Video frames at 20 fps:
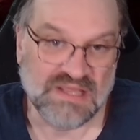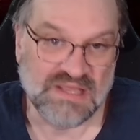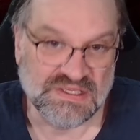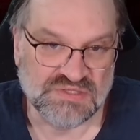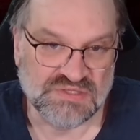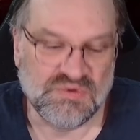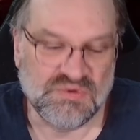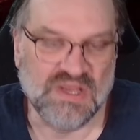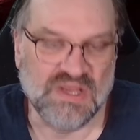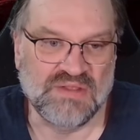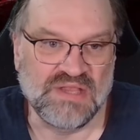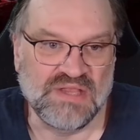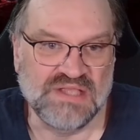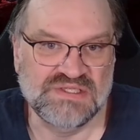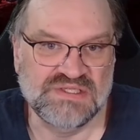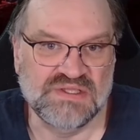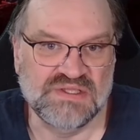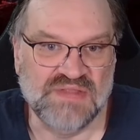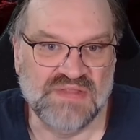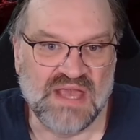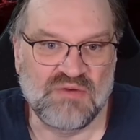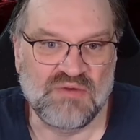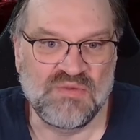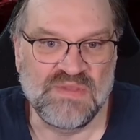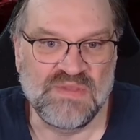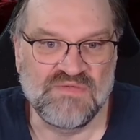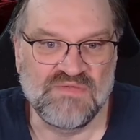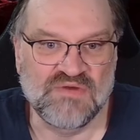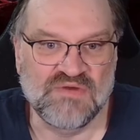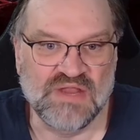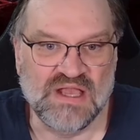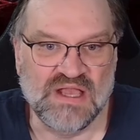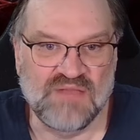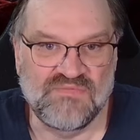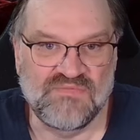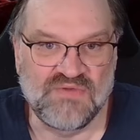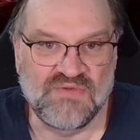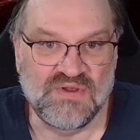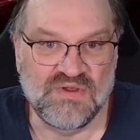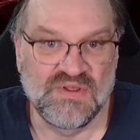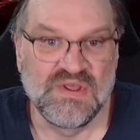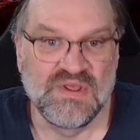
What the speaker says: as quickly. So that will be very helpful.